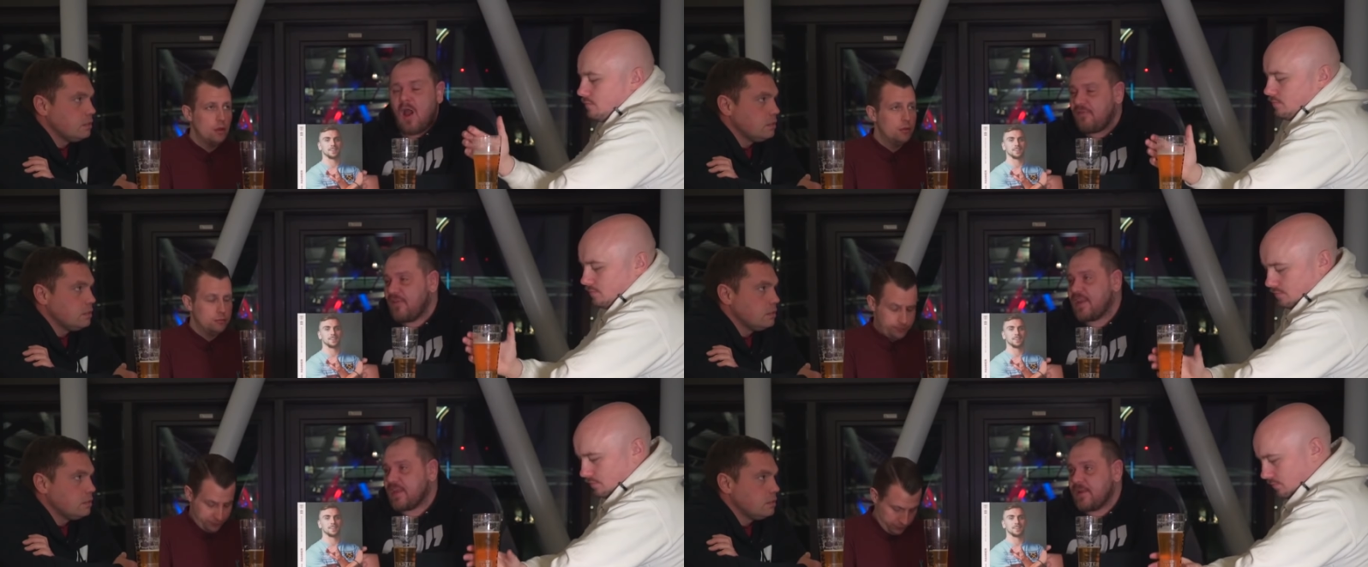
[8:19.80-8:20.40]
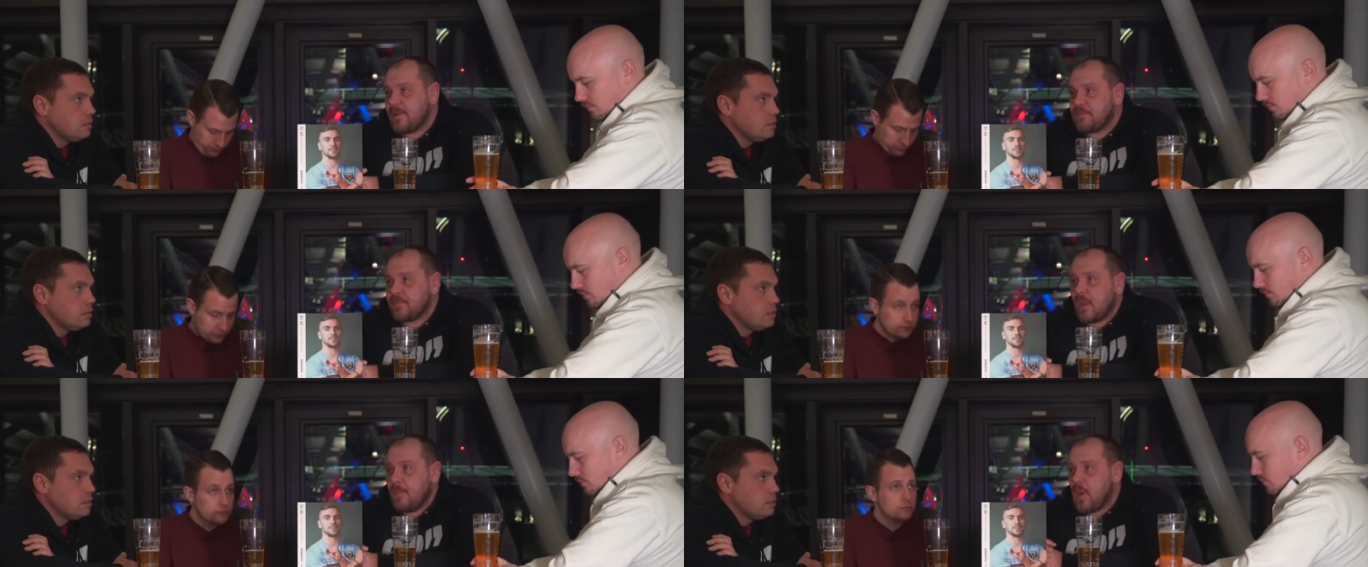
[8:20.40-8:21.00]
Speaker 1: I think
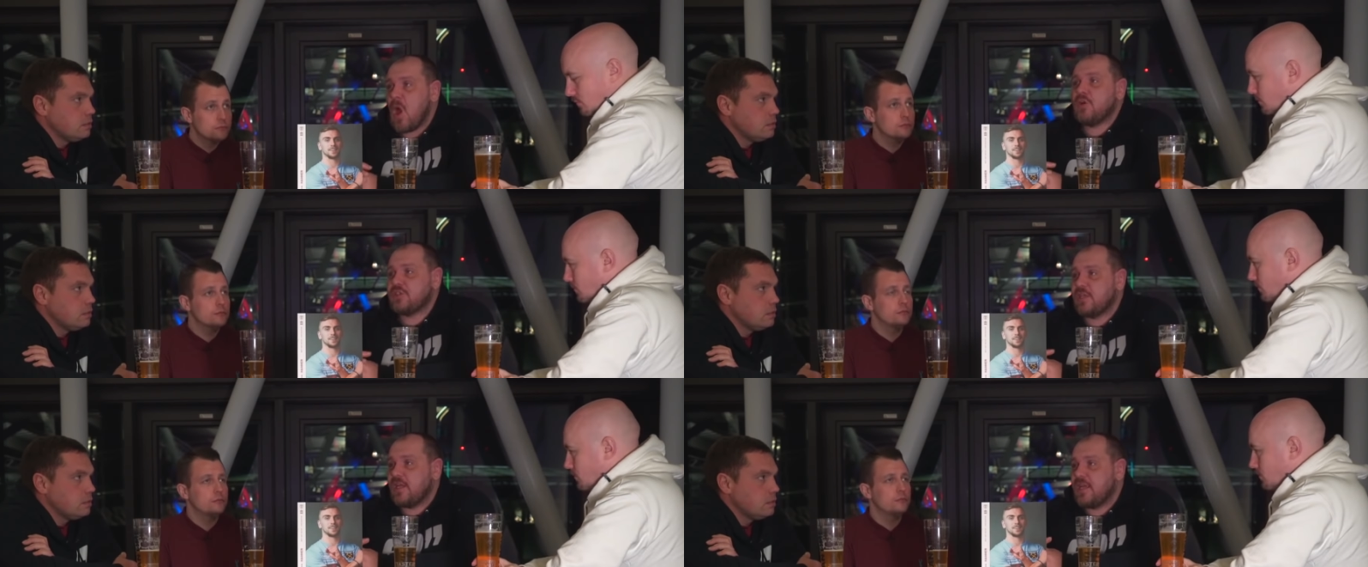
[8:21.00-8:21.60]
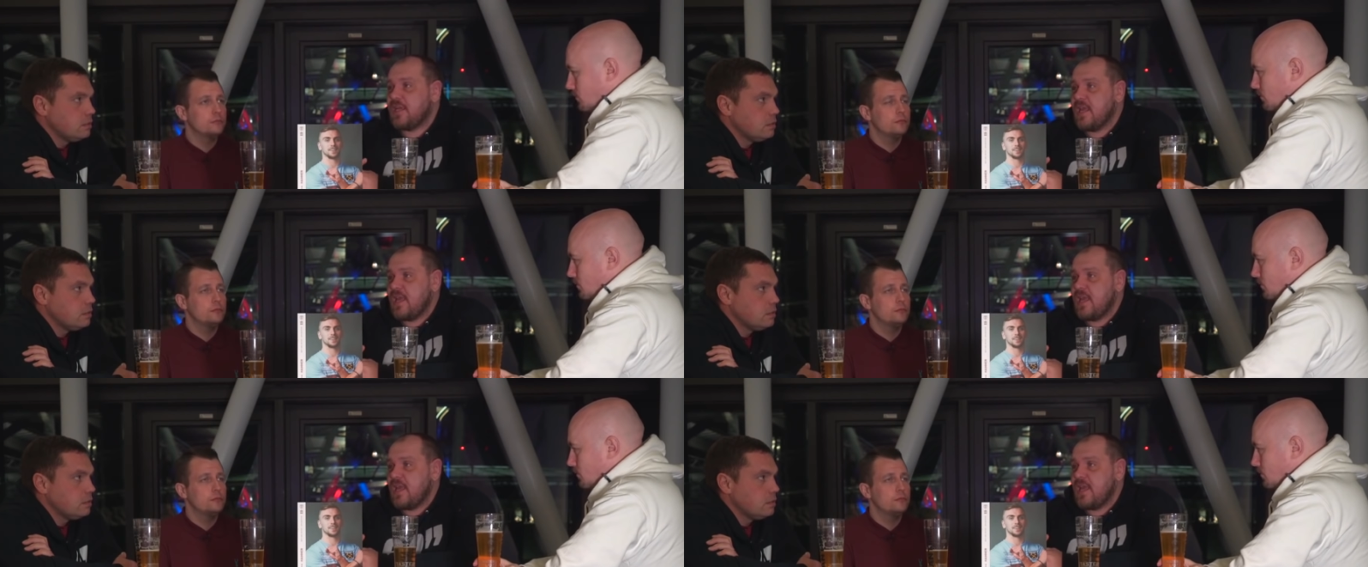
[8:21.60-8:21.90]
personally,